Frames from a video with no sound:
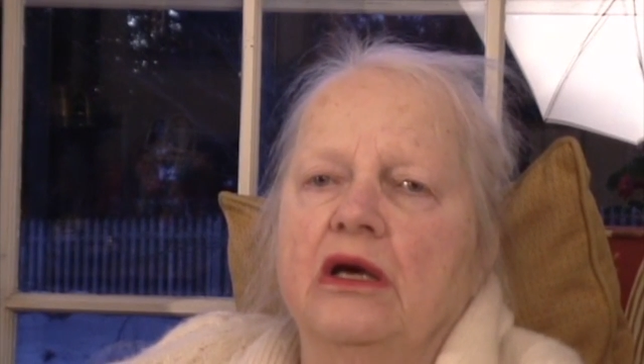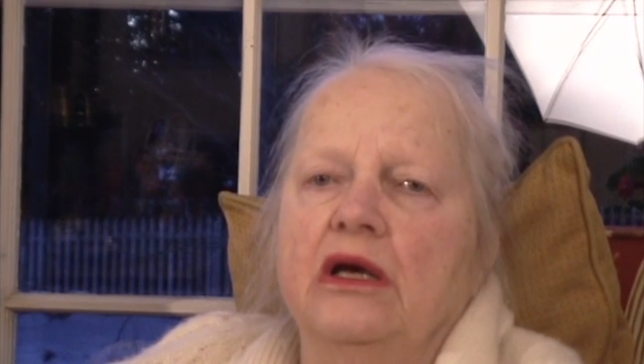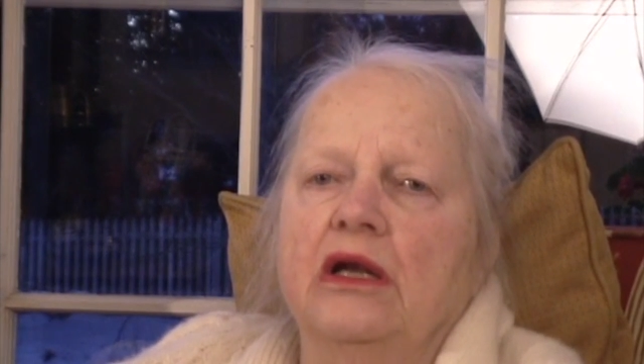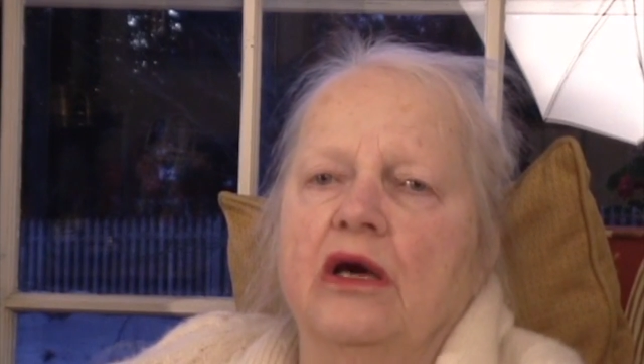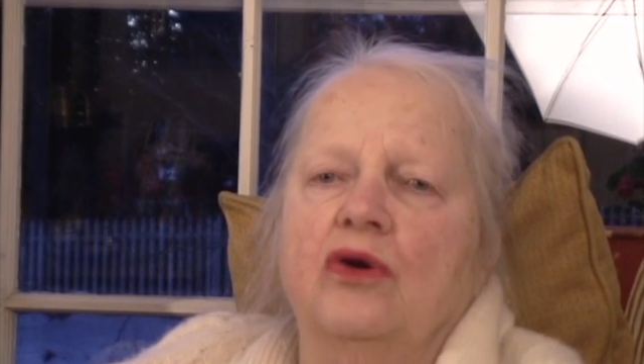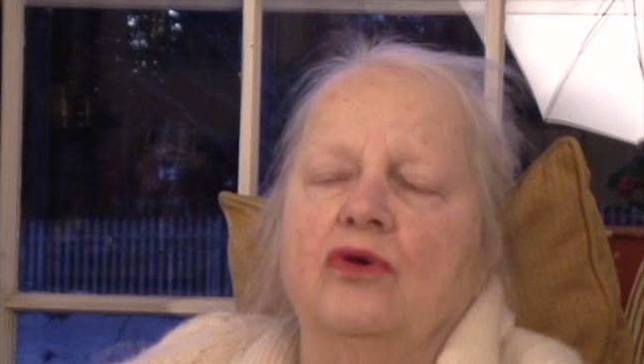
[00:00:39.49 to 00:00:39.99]

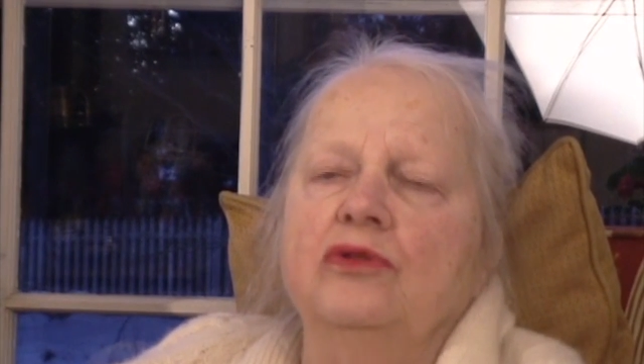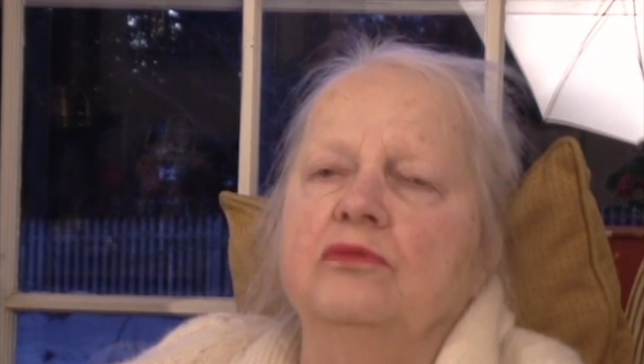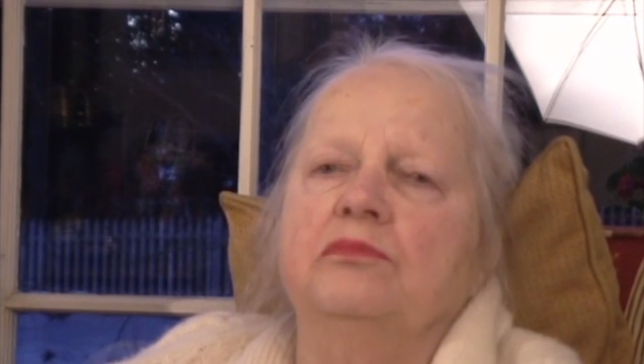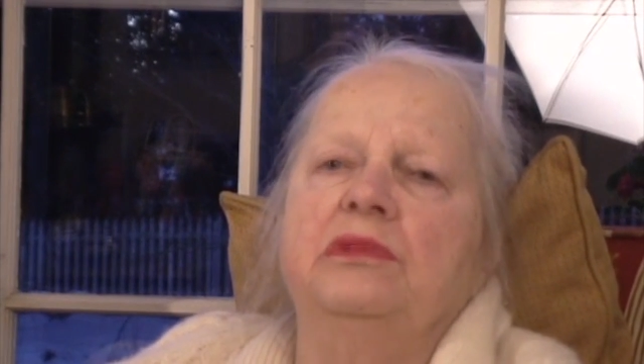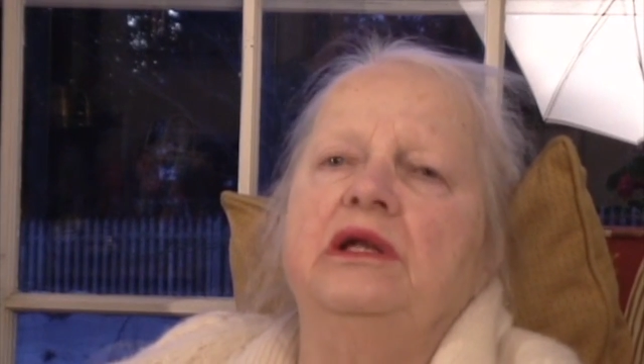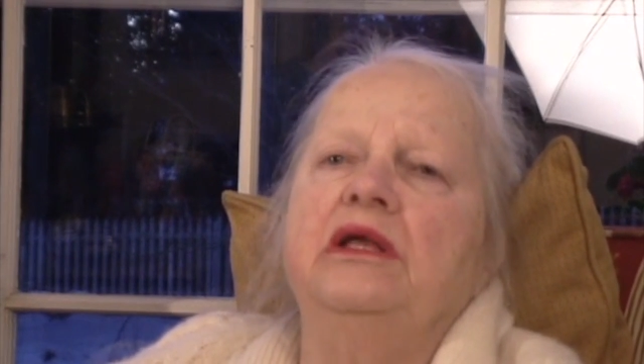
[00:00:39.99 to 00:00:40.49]
and I
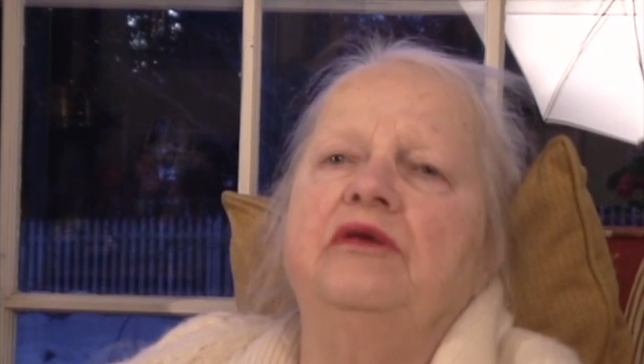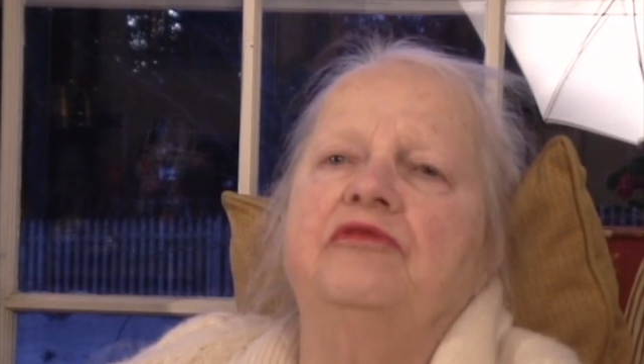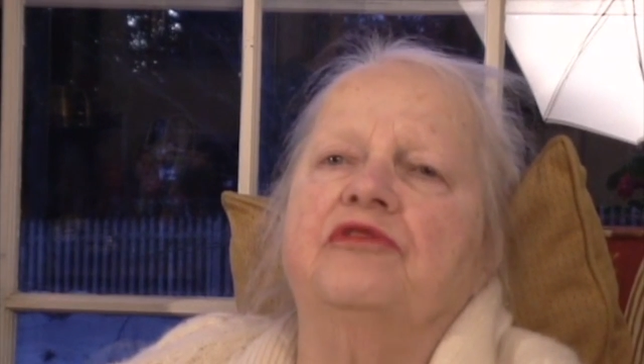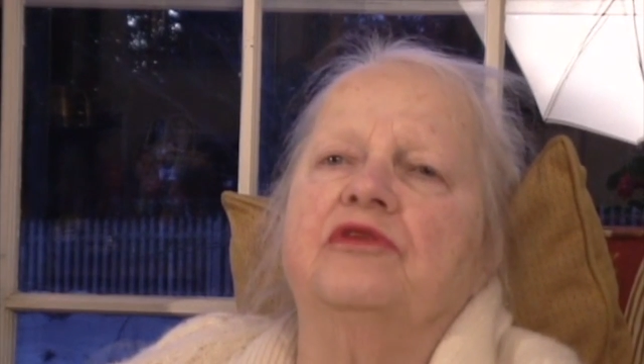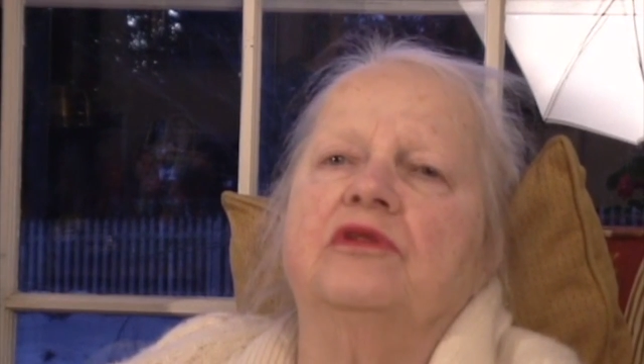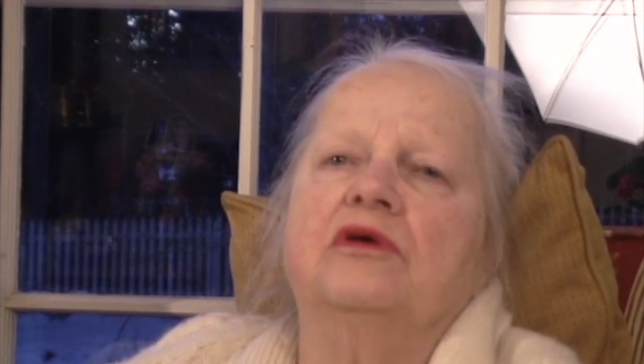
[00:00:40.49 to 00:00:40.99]
couldn't
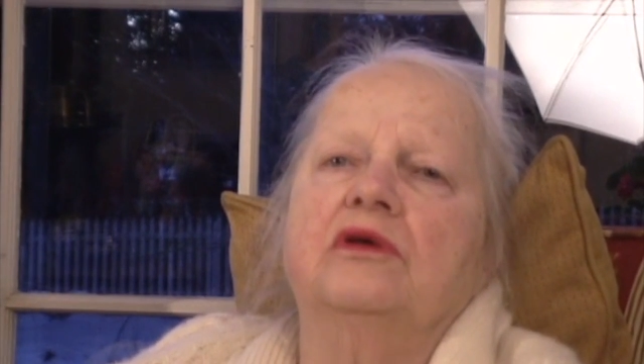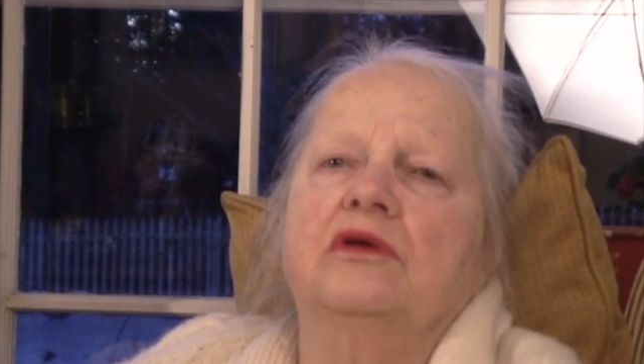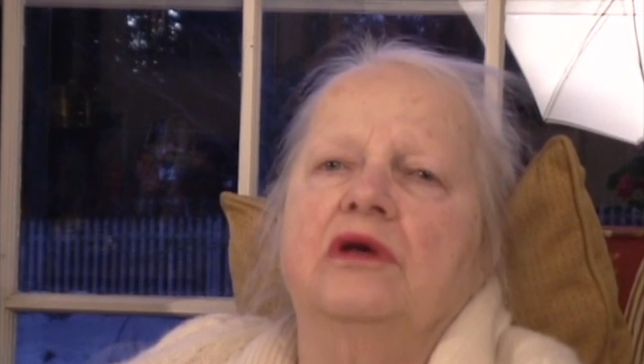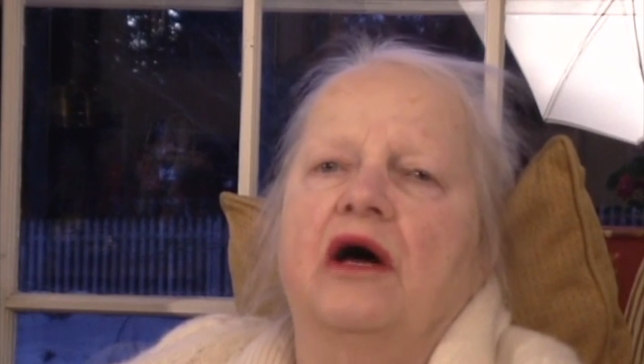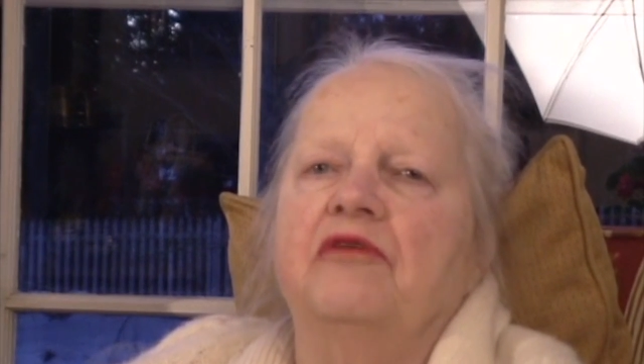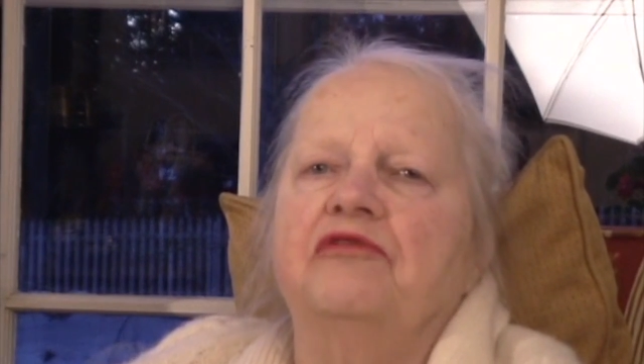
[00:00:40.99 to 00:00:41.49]
believe it.
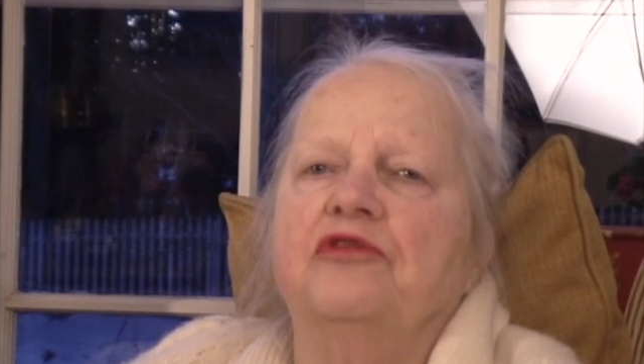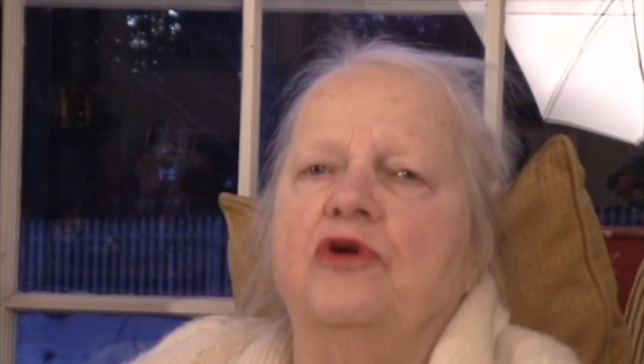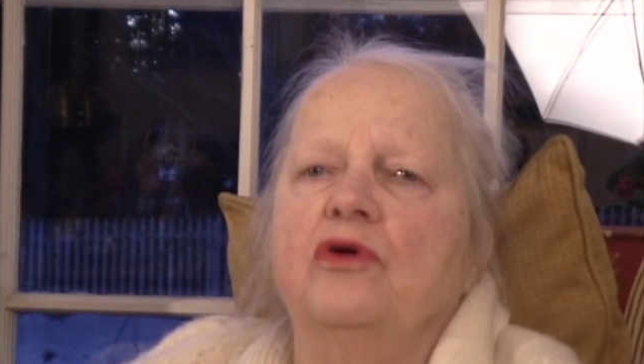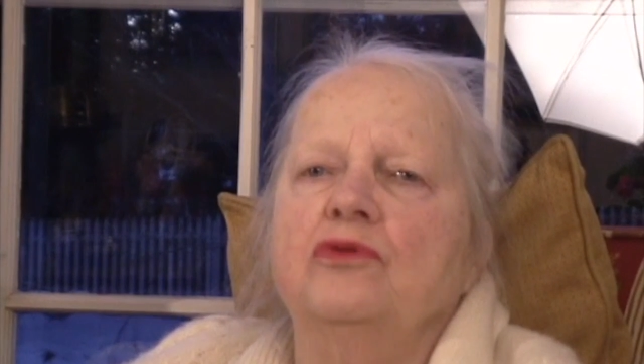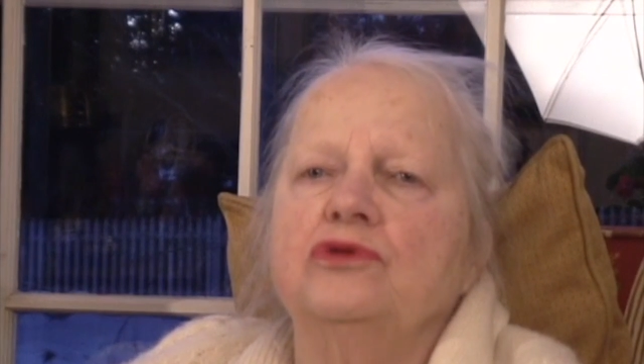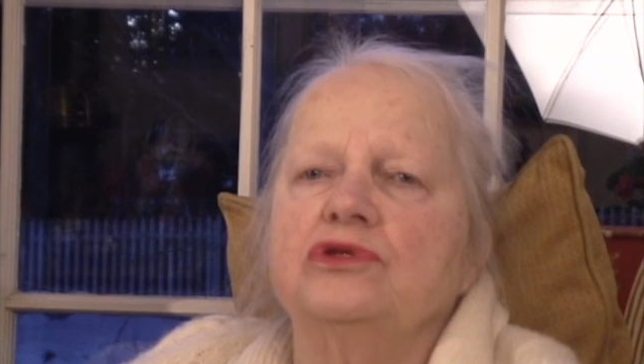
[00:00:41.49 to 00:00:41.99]
I
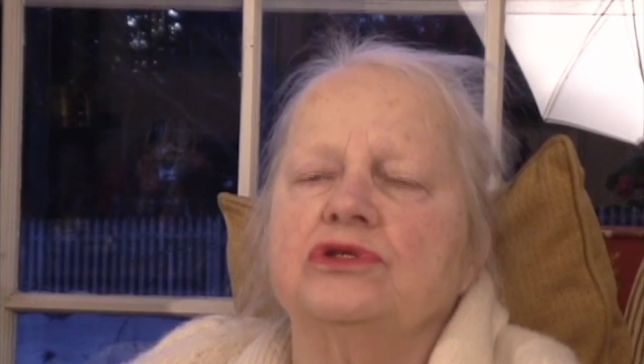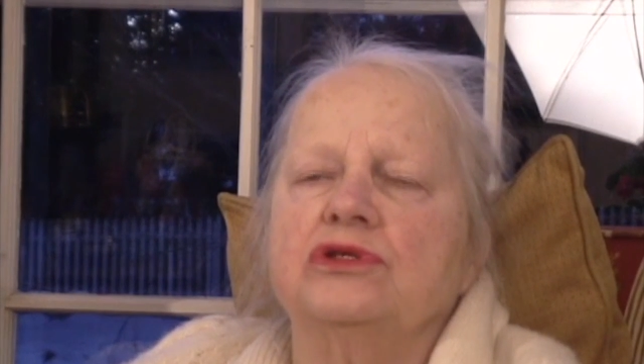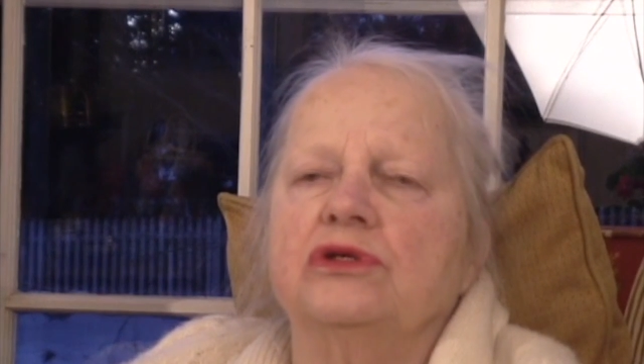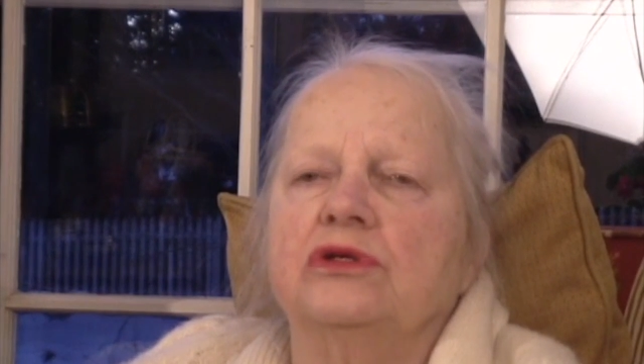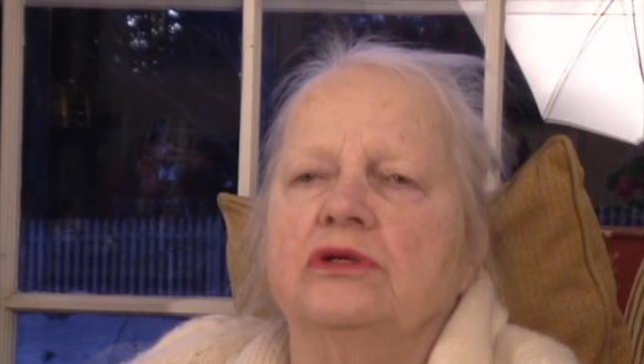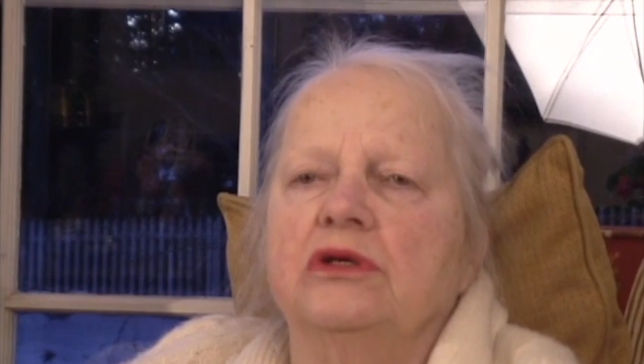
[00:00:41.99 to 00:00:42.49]
froze.